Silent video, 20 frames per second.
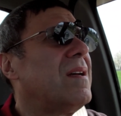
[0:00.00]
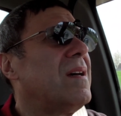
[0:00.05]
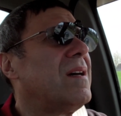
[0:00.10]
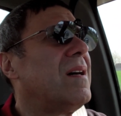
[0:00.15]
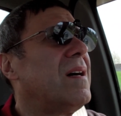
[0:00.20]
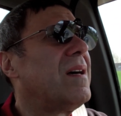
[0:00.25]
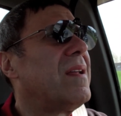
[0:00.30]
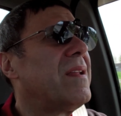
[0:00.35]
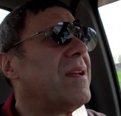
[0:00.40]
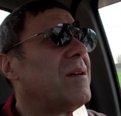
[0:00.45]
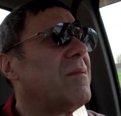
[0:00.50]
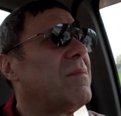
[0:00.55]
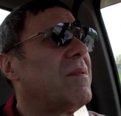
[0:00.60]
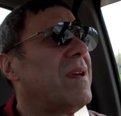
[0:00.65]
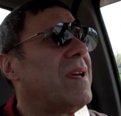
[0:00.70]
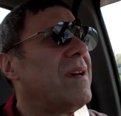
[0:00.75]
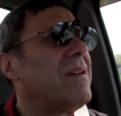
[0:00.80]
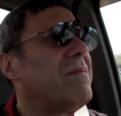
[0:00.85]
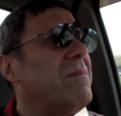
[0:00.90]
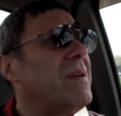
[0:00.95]
Uh, that
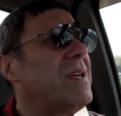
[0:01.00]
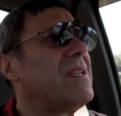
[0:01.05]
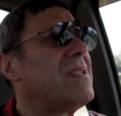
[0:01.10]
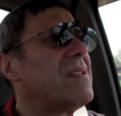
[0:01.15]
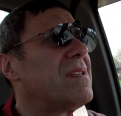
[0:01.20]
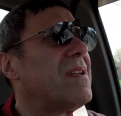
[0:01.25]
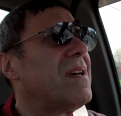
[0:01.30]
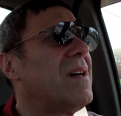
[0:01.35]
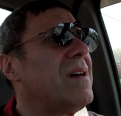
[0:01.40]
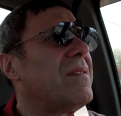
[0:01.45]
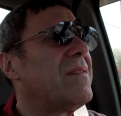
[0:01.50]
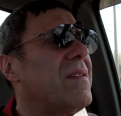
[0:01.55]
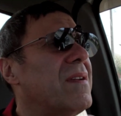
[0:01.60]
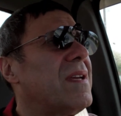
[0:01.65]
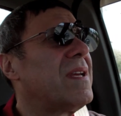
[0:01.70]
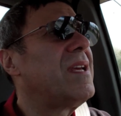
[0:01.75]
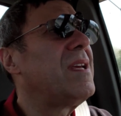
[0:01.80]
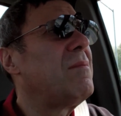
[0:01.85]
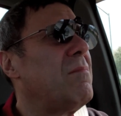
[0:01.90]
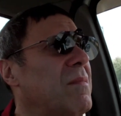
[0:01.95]
will give me stuff
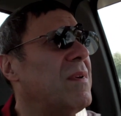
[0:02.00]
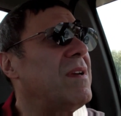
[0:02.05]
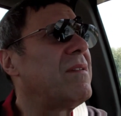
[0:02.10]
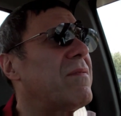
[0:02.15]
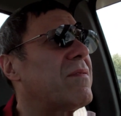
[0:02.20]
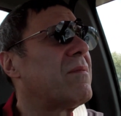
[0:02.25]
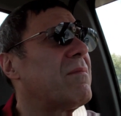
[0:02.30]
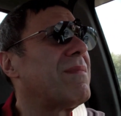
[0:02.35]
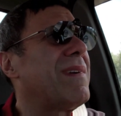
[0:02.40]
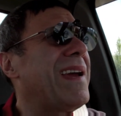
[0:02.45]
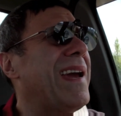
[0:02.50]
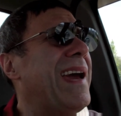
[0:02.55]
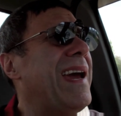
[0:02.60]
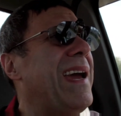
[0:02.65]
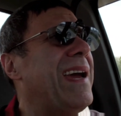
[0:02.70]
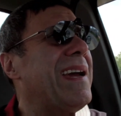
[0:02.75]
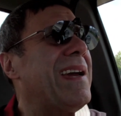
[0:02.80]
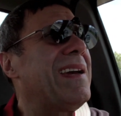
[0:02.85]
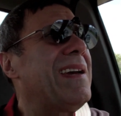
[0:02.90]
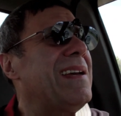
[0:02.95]
to keep me from
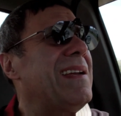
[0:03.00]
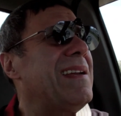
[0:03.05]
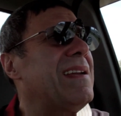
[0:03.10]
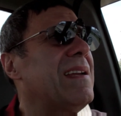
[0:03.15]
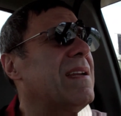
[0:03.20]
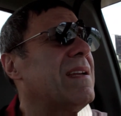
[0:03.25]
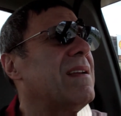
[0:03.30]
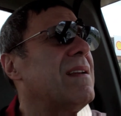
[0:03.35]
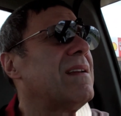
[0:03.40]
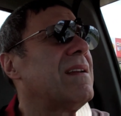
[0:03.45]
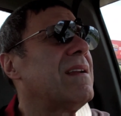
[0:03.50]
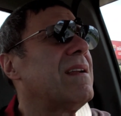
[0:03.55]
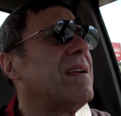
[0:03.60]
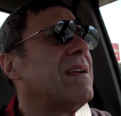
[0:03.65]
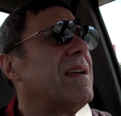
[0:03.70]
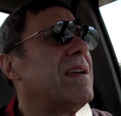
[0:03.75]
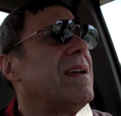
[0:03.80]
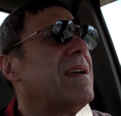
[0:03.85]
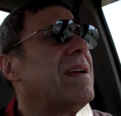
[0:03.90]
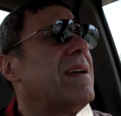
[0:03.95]
gagging
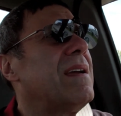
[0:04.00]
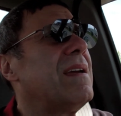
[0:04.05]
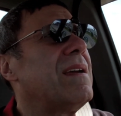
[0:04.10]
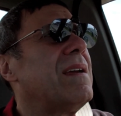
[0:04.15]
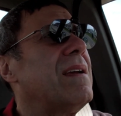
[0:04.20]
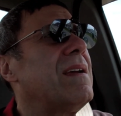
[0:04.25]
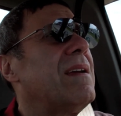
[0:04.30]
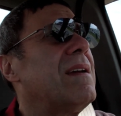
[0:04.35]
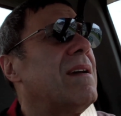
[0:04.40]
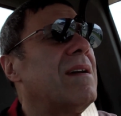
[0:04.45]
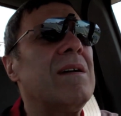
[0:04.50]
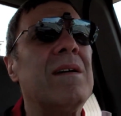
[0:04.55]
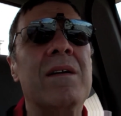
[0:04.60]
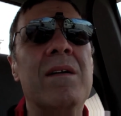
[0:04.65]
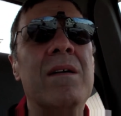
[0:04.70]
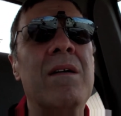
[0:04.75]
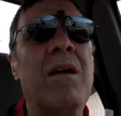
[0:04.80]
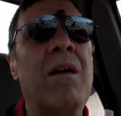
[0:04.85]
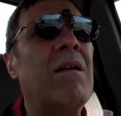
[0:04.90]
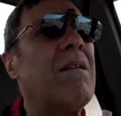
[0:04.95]

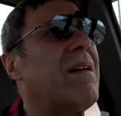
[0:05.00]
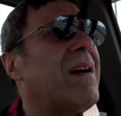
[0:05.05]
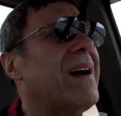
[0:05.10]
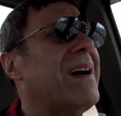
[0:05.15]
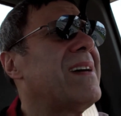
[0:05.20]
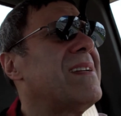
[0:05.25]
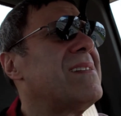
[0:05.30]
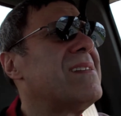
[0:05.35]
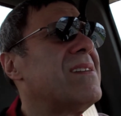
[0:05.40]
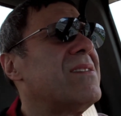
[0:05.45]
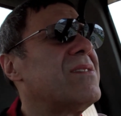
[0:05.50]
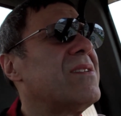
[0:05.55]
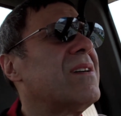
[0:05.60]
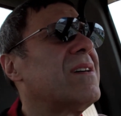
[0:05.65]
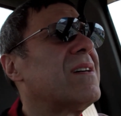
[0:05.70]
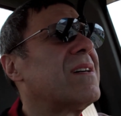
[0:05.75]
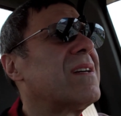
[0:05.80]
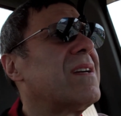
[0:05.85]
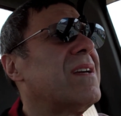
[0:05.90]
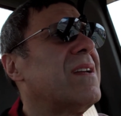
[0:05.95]
and all kinds of
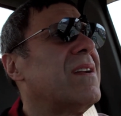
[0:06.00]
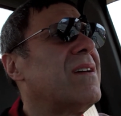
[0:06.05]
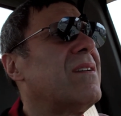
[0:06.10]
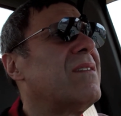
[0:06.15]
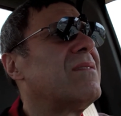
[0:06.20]
junk, you know